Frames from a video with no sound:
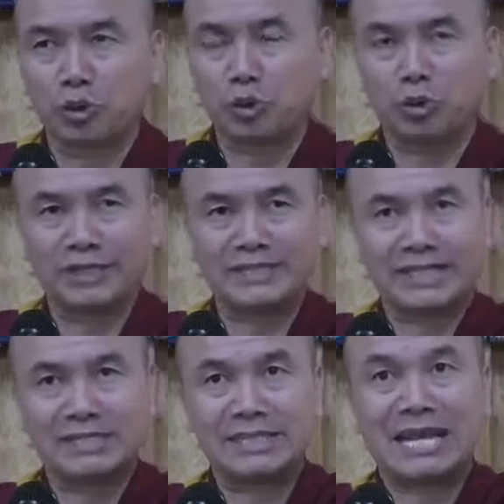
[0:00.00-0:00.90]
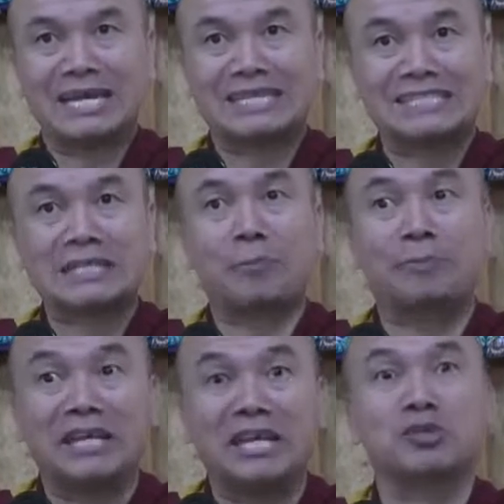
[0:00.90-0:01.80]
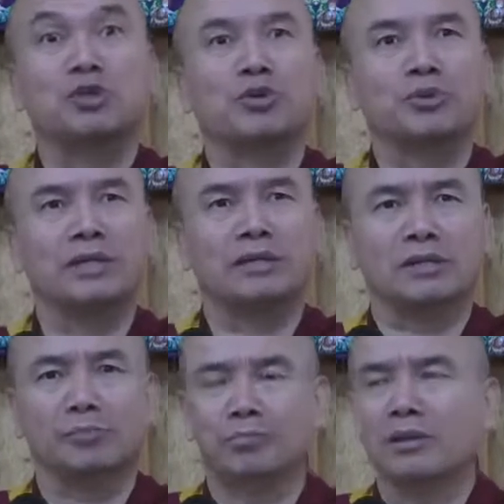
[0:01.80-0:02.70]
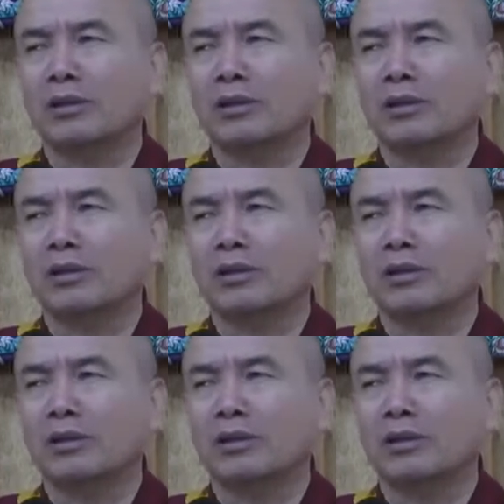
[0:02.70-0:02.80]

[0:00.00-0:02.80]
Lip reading: you look at things and things appear as not real.